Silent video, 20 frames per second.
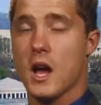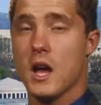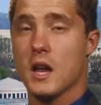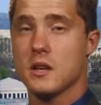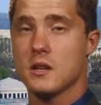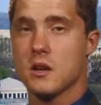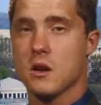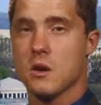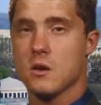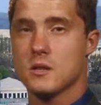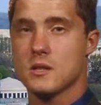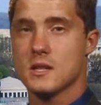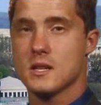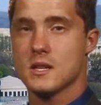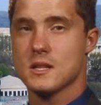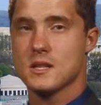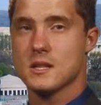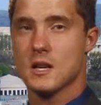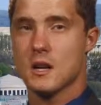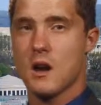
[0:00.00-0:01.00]
Antos
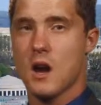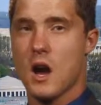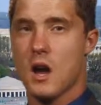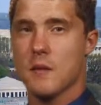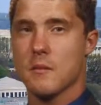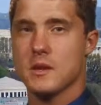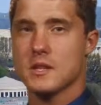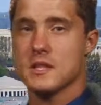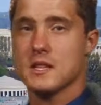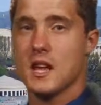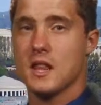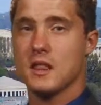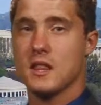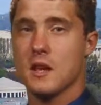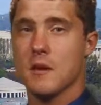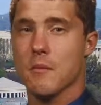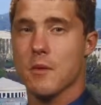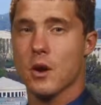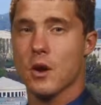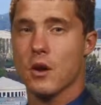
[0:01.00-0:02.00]
is an economist at
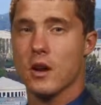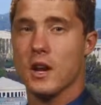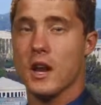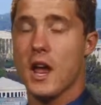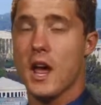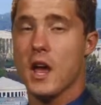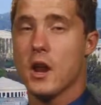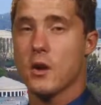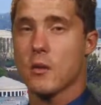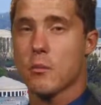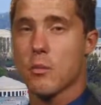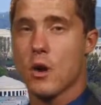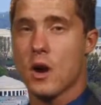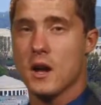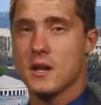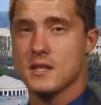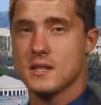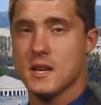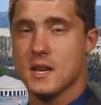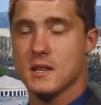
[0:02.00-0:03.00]
the American
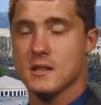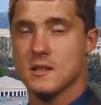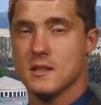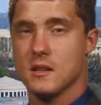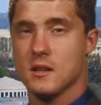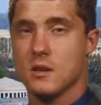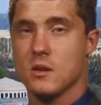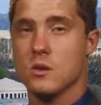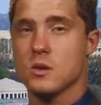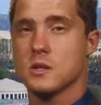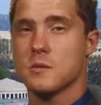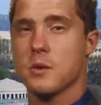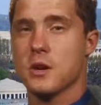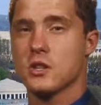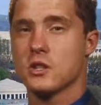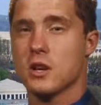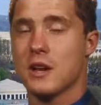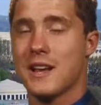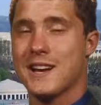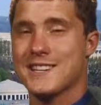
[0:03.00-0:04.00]
Enterprise Institute
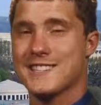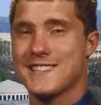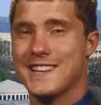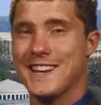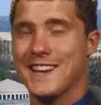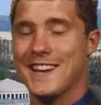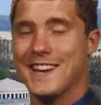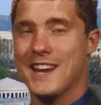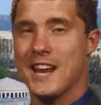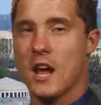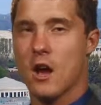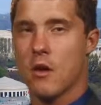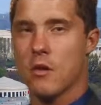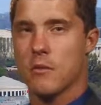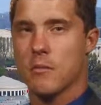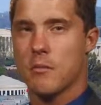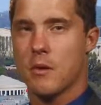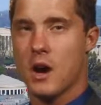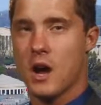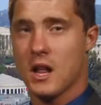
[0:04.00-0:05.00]
specializing in
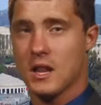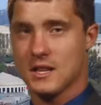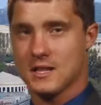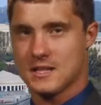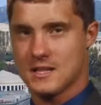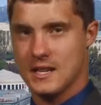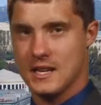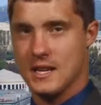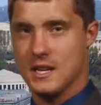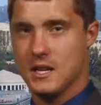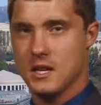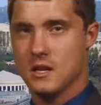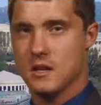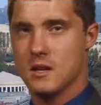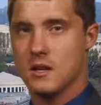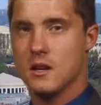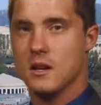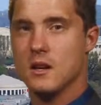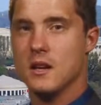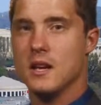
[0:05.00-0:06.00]
health policy.
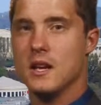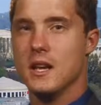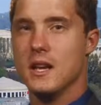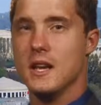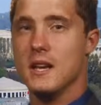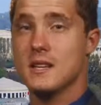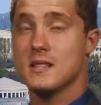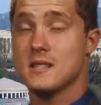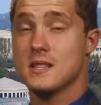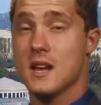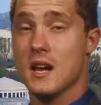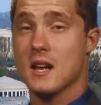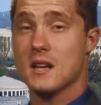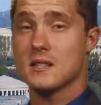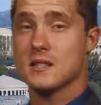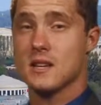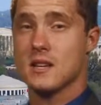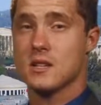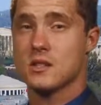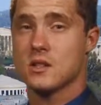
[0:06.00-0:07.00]
He
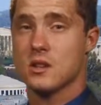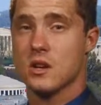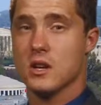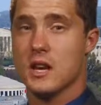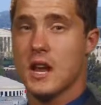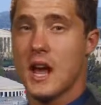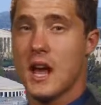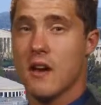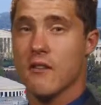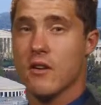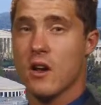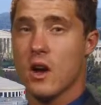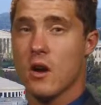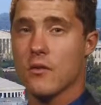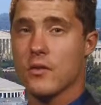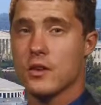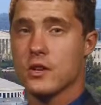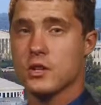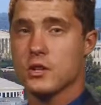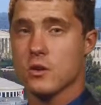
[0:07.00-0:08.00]
says it's good to have
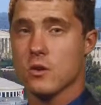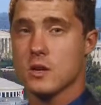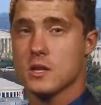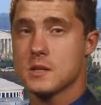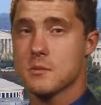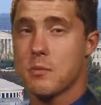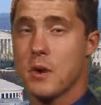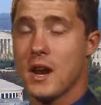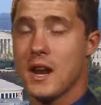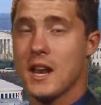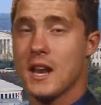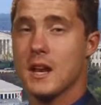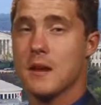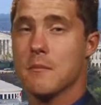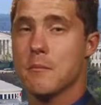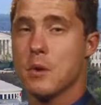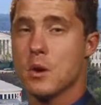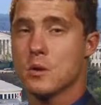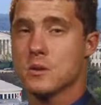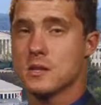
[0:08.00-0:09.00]
health insurance, but it
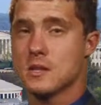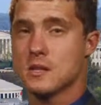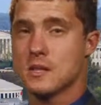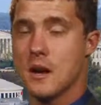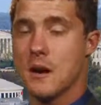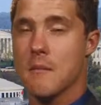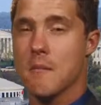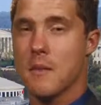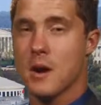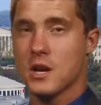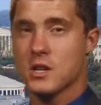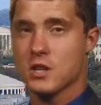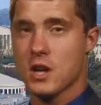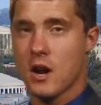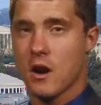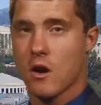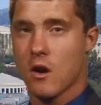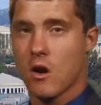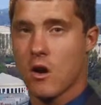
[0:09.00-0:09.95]
imposes a much higher